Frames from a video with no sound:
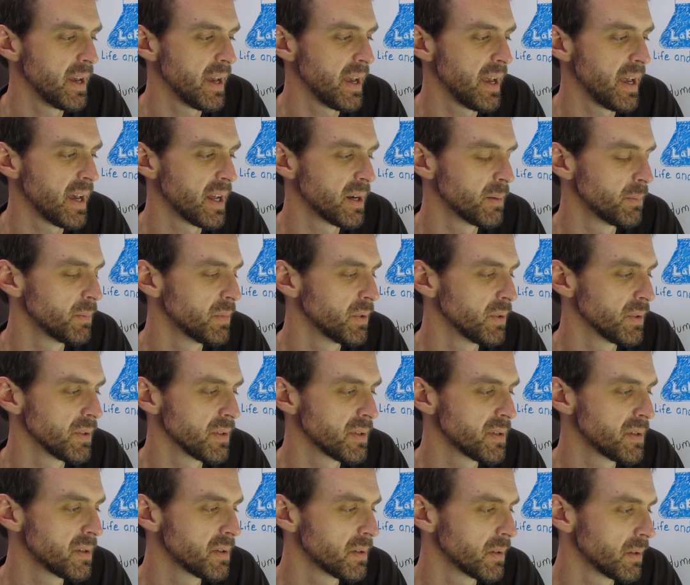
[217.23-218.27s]

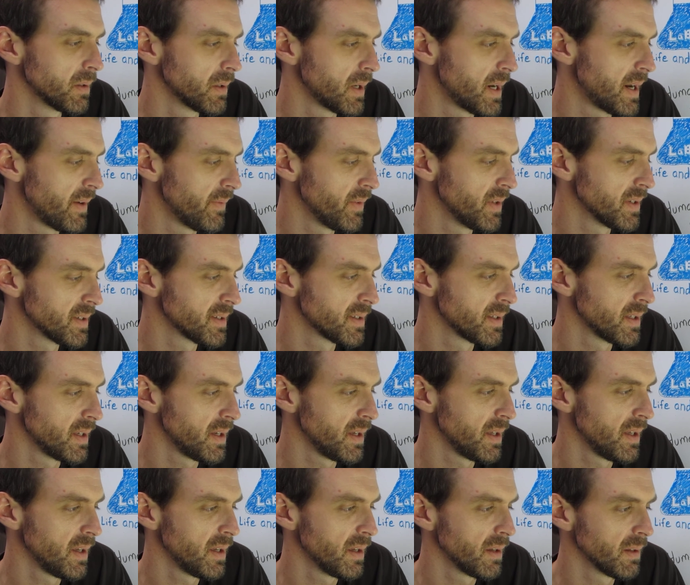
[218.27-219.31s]
animals,
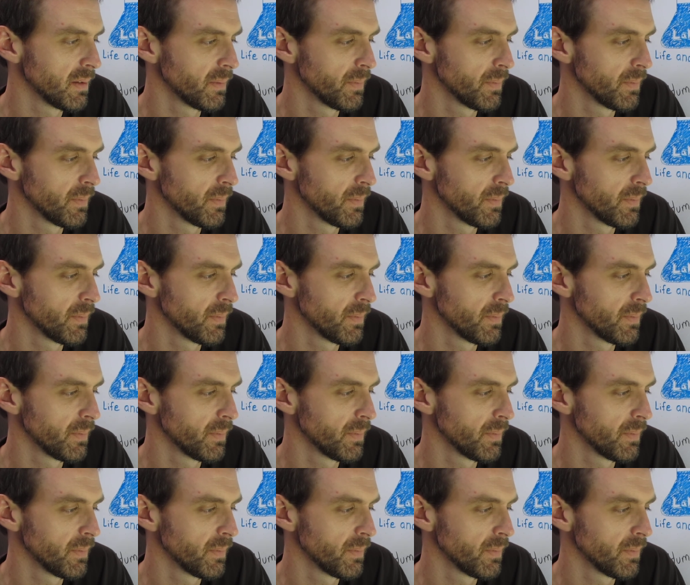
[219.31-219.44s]
obviously